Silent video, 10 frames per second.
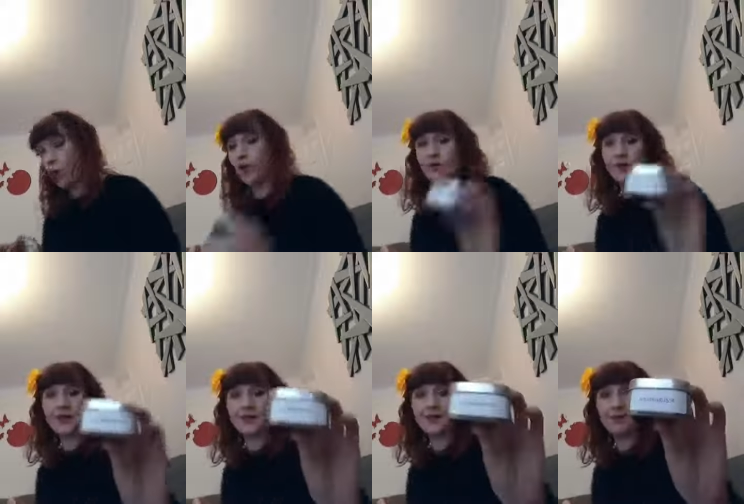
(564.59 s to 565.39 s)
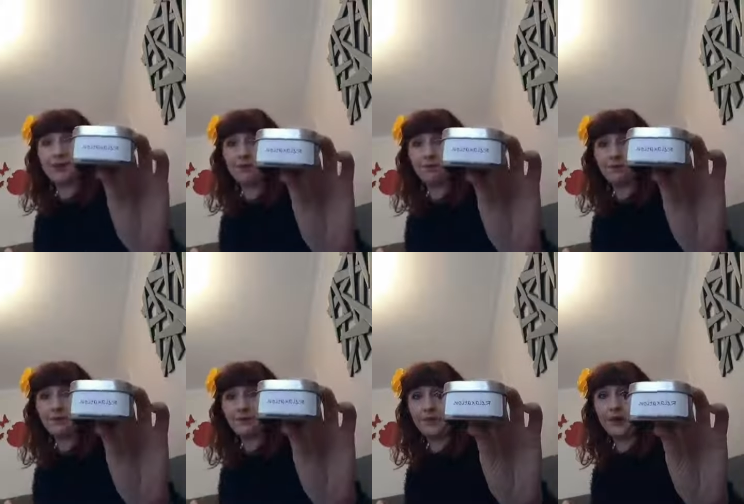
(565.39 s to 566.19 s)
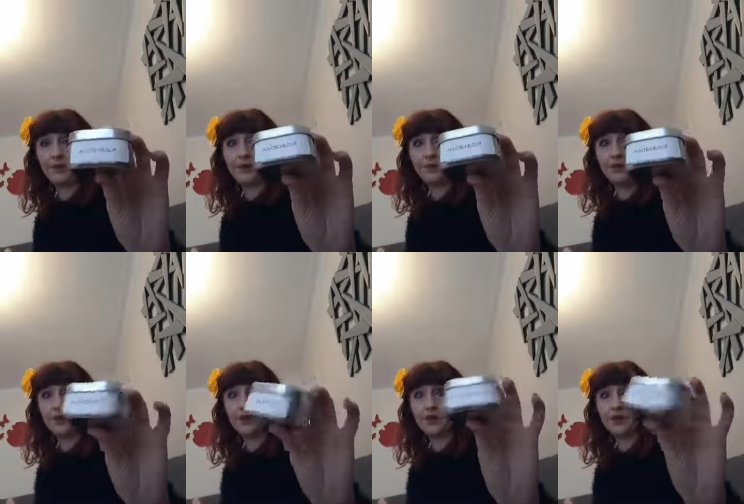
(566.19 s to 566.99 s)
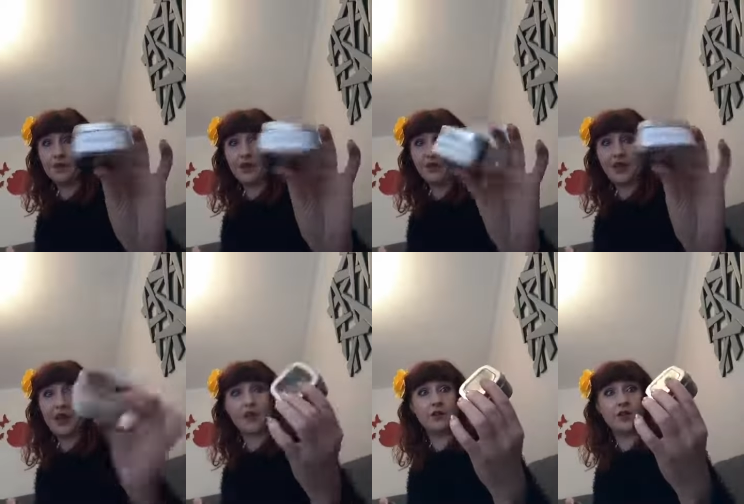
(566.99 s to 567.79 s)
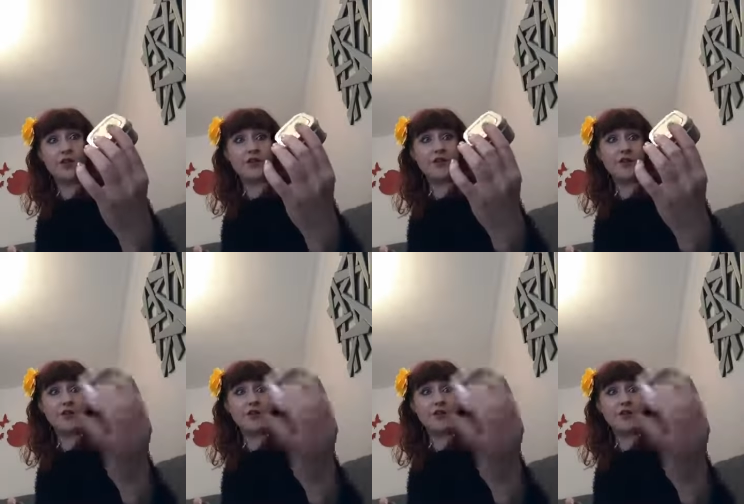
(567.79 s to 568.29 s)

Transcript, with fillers: Oh, relaxation. I think we can all do with a bit of that in our lives.